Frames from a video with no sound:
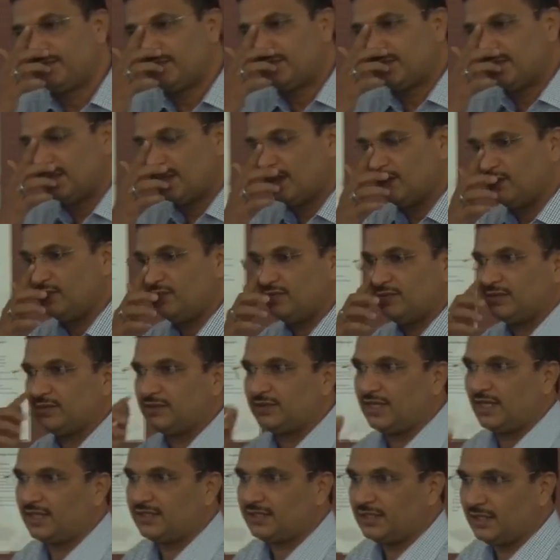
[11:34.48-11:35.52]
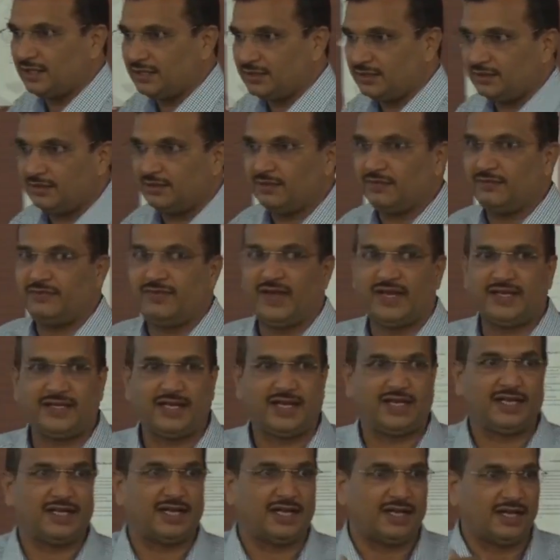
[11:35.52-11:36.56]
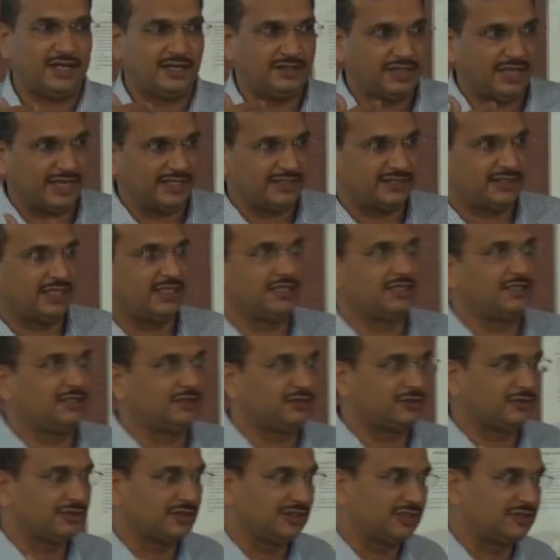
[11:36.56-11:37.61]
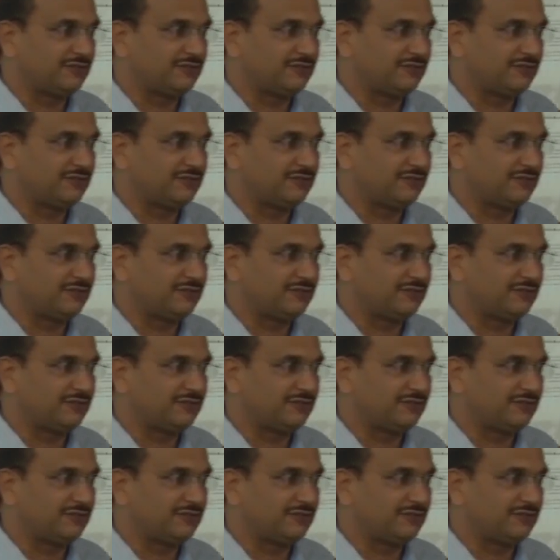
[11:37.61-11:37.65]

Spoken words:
now that when I entered into this